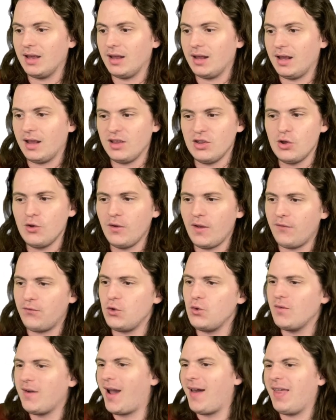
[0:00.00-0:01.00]
you if you've
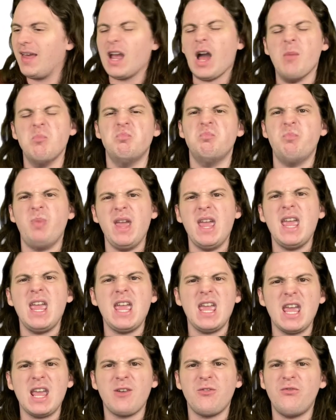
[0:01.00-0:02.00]
got like a
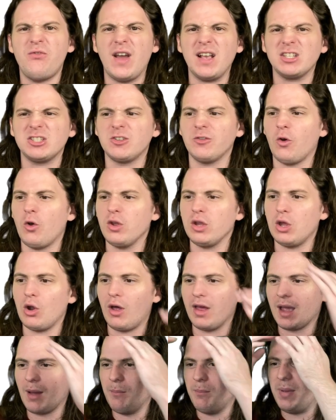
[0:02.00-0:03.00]
big festival, you know, like
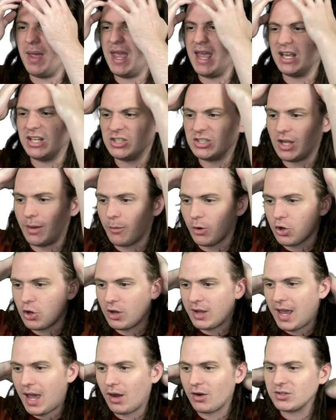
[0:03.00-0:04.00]
a big summer
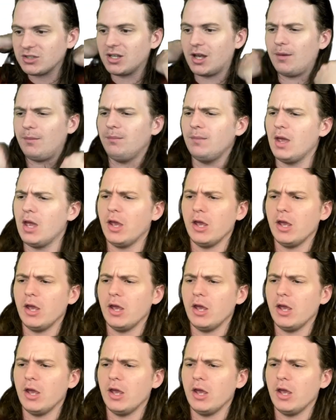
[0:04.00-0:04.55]
cookout or something,